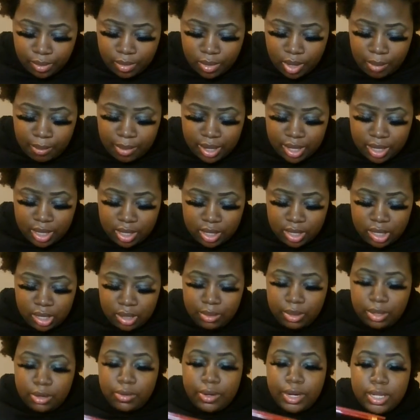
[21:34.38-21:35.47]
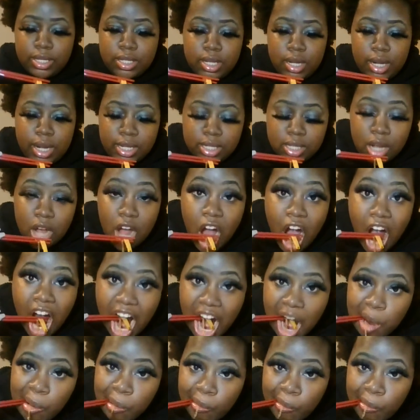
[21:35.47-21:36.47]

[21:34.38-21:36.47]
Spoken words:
But the abductor raised her as her own.